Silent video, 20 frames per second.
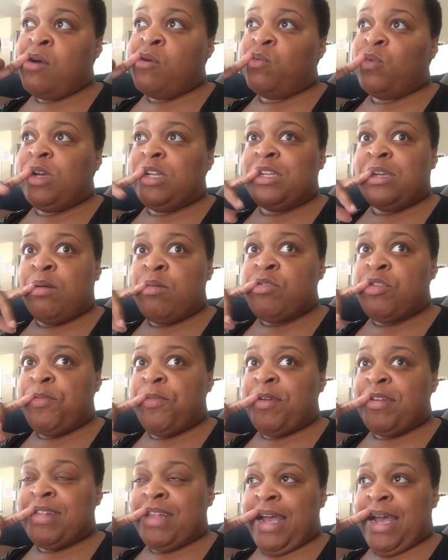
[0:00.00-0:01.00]
which I'm
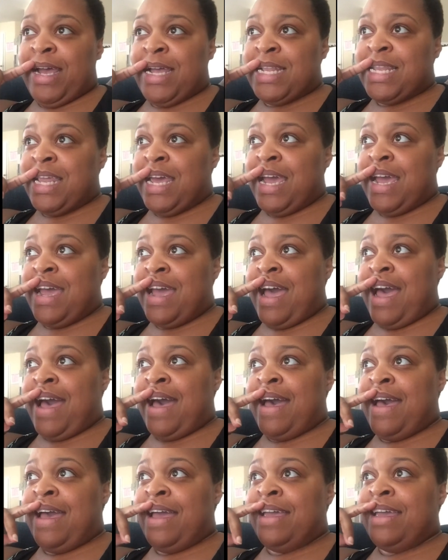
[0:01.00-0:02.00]
super sad that
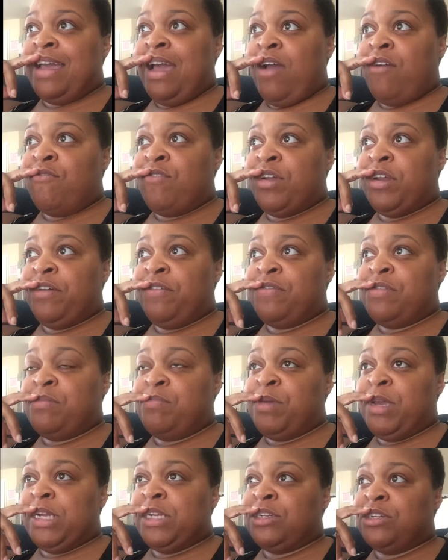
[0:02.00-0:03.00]
I got rid of the
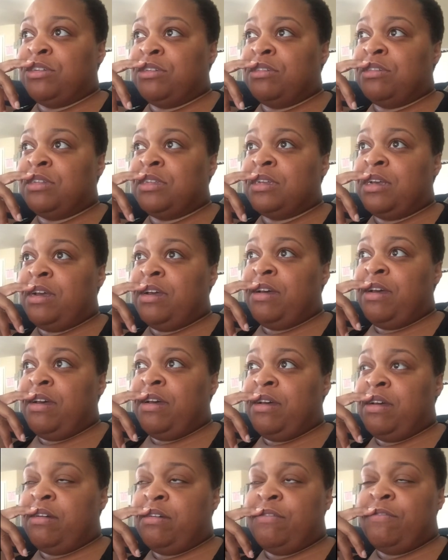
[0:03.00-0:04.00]
pictures
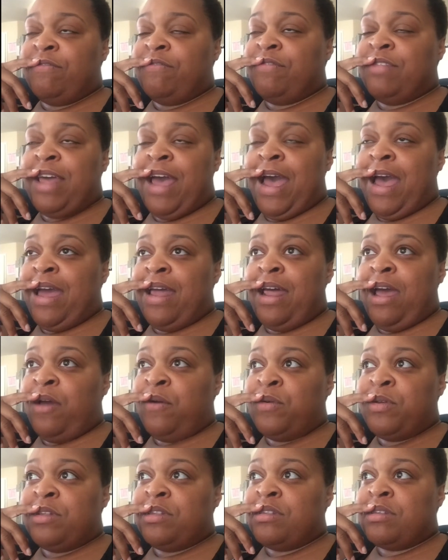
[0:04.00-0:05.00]
of that. I
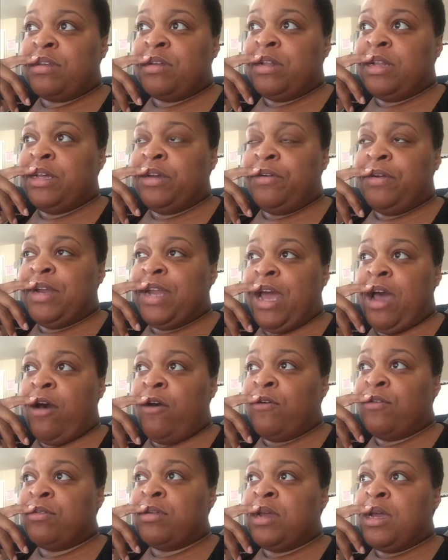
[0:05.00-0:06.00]
was clearing
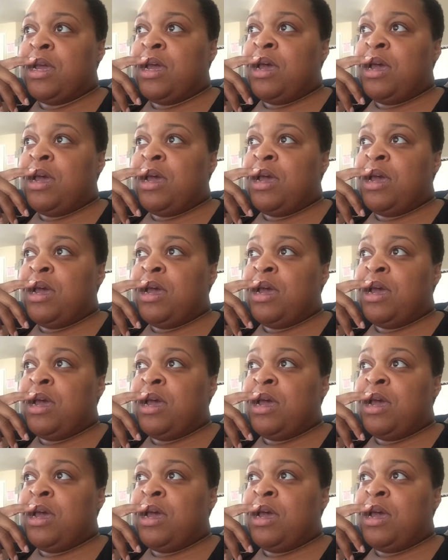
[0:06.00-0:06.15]
out